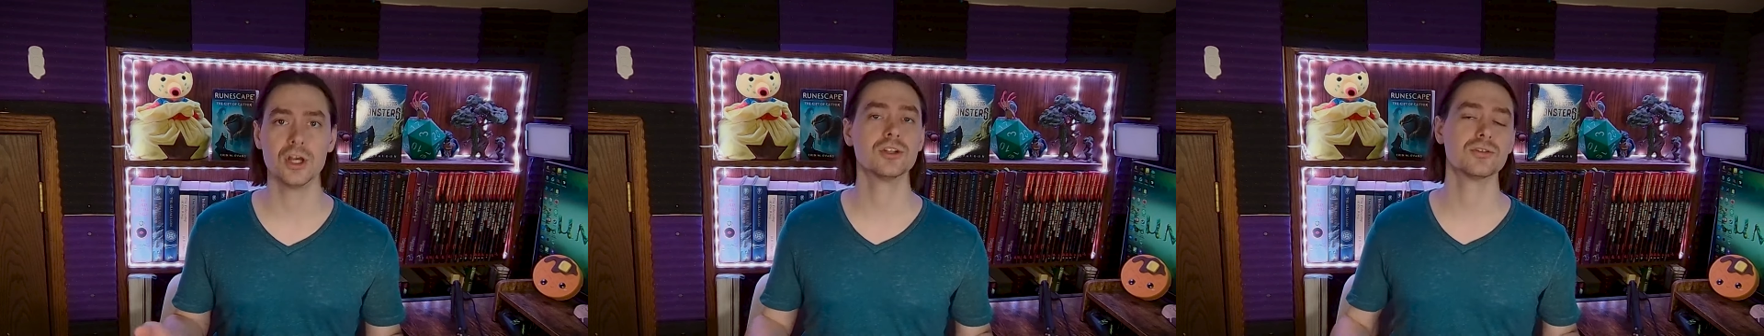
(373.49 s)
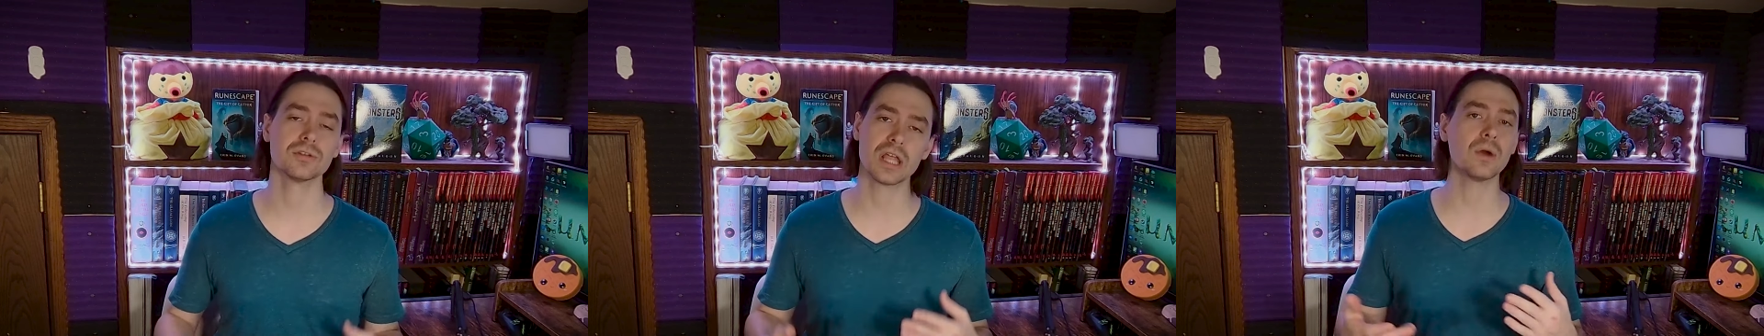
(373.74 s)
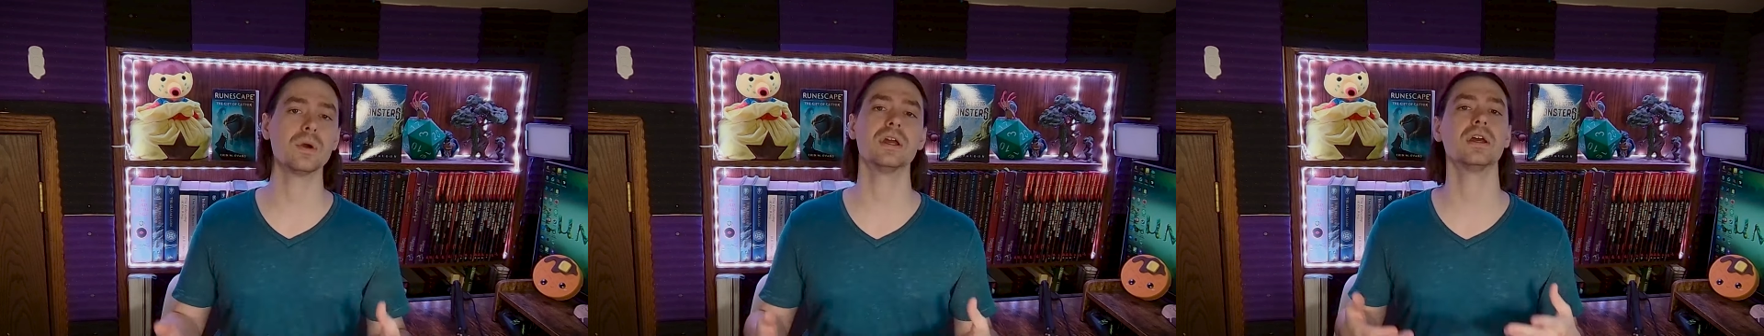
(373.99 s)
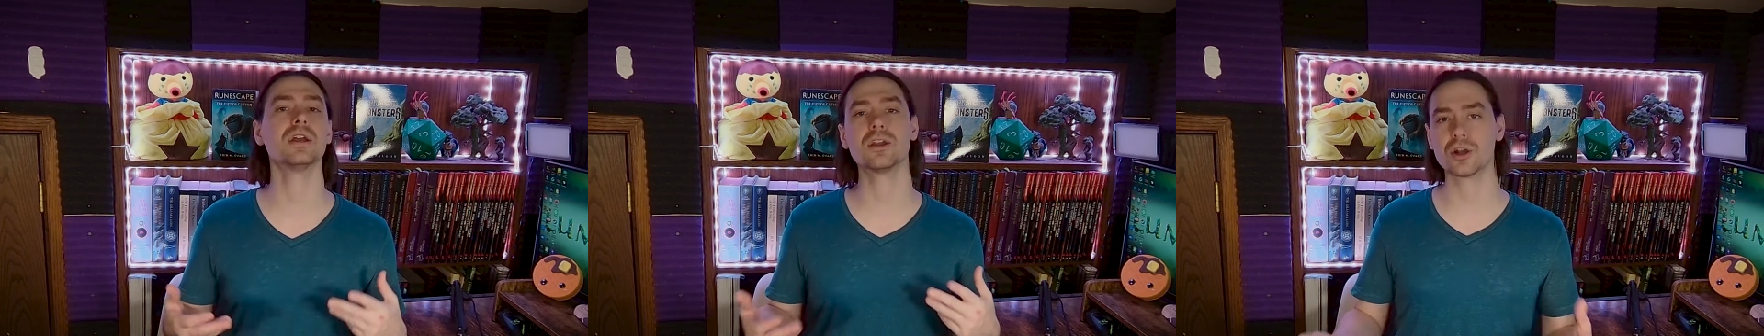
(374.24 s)
So that
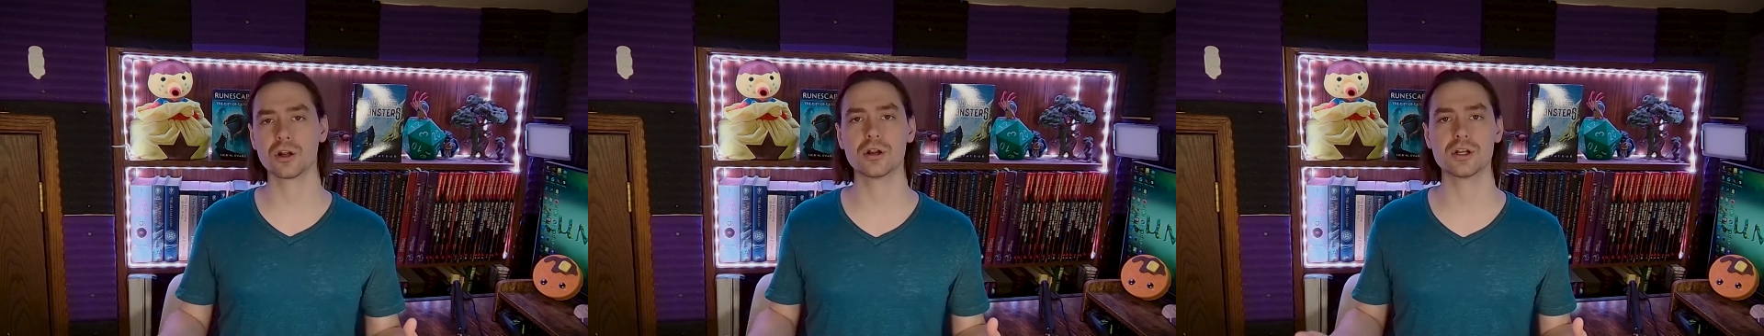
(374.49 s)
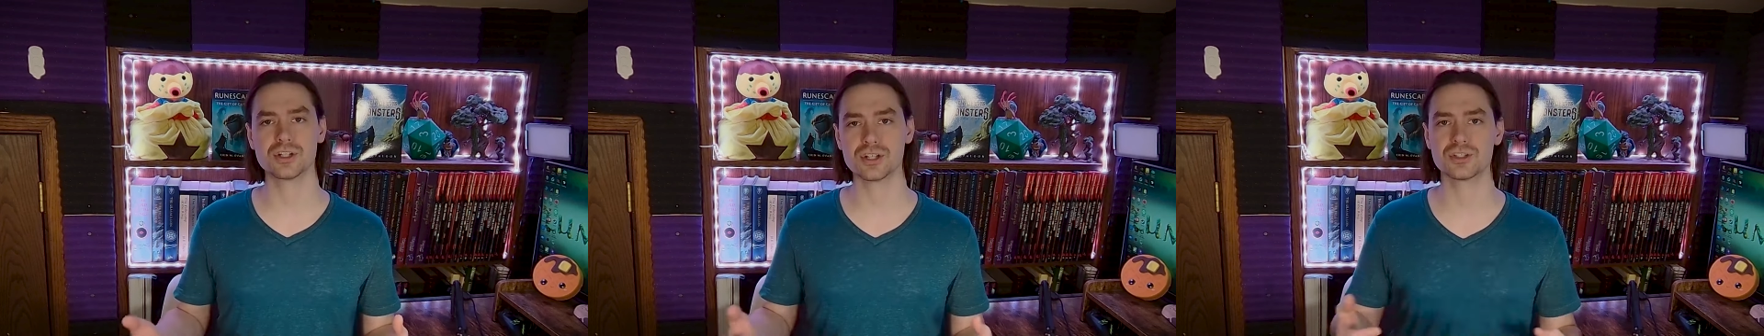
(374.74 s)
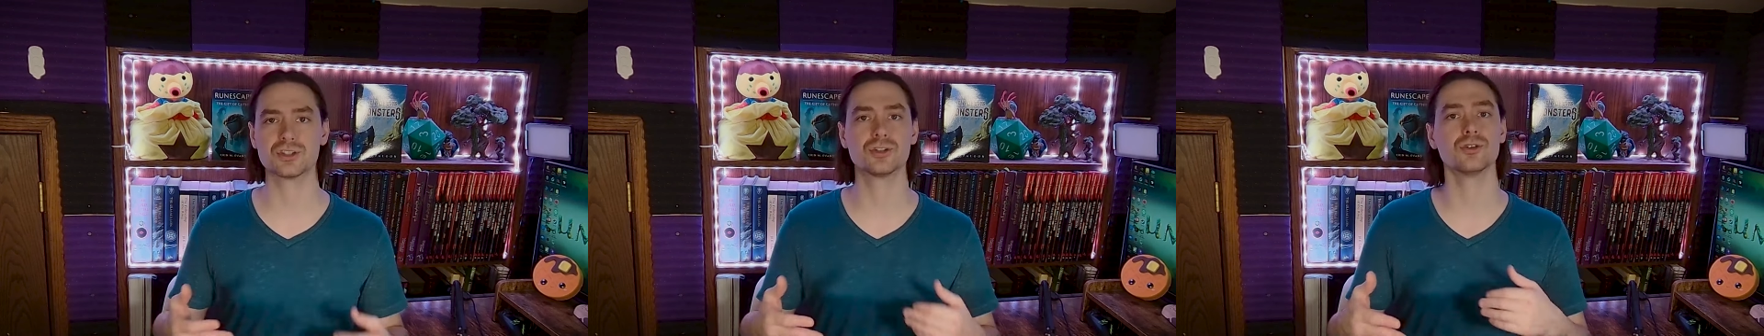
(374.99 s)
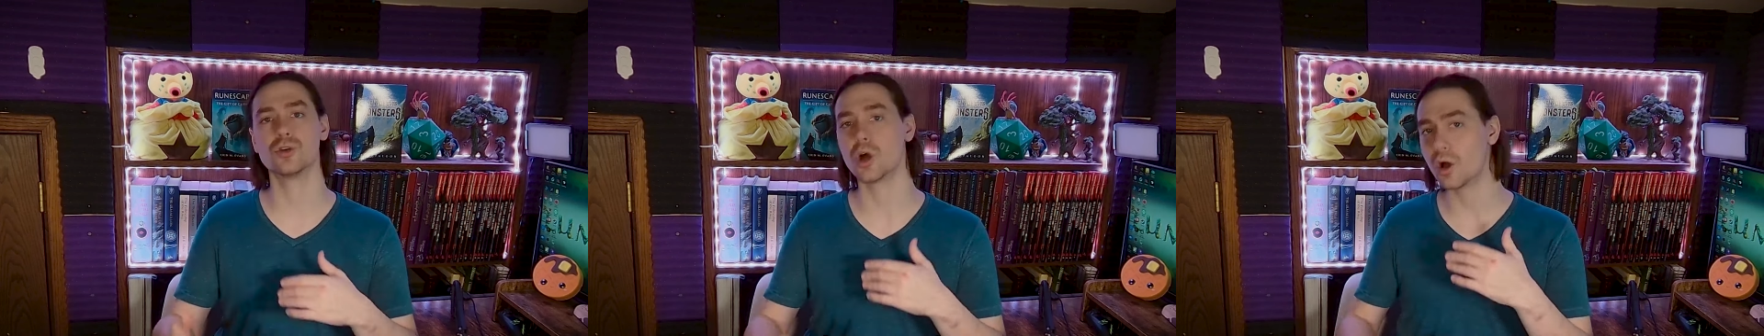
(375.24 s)
way it encourages
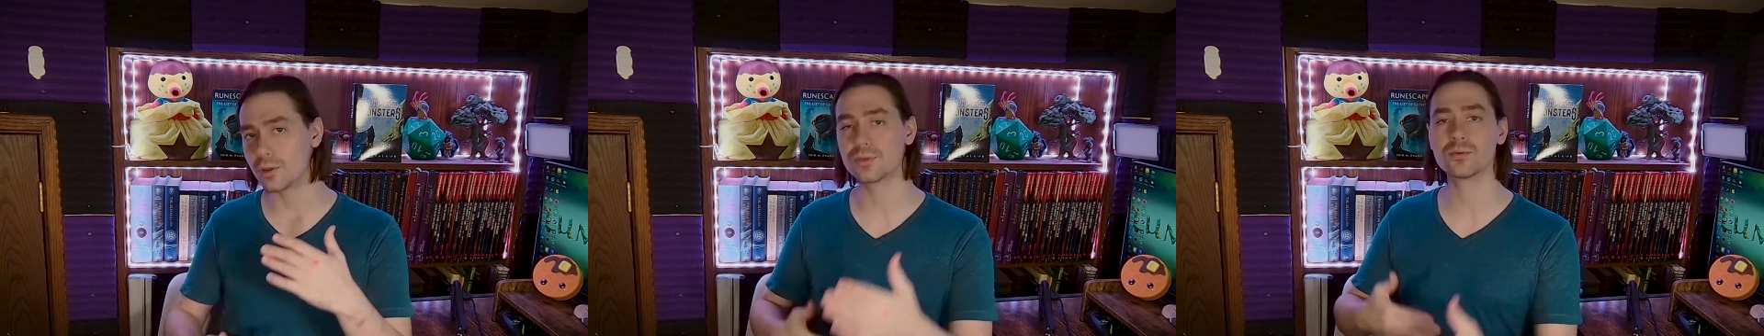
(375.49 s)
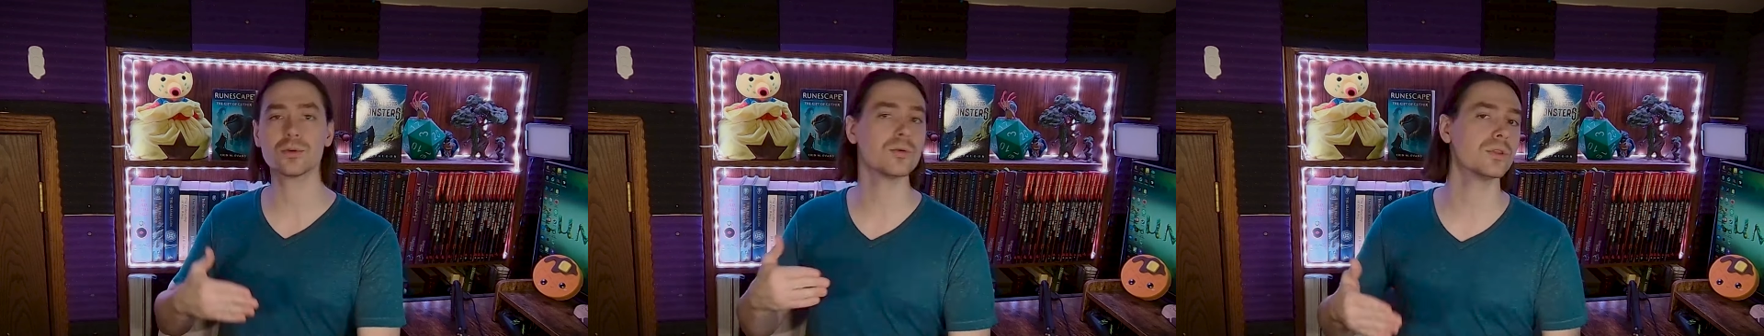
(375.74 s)
to go through